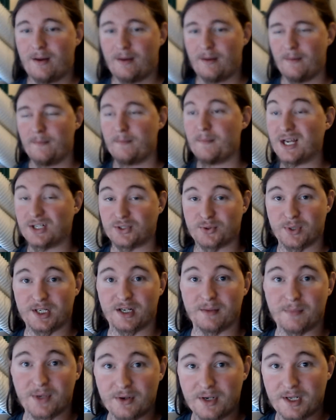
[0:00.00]
Metroid
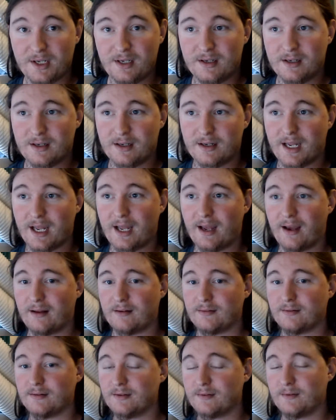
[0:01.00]
community,
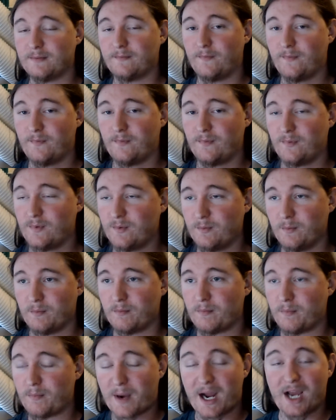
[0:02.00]
and
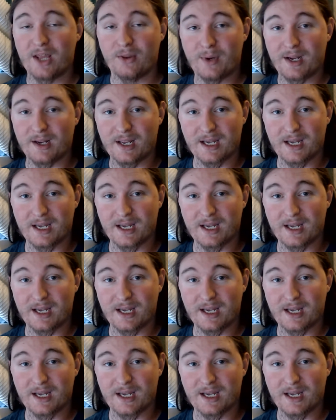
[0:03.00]
by the way,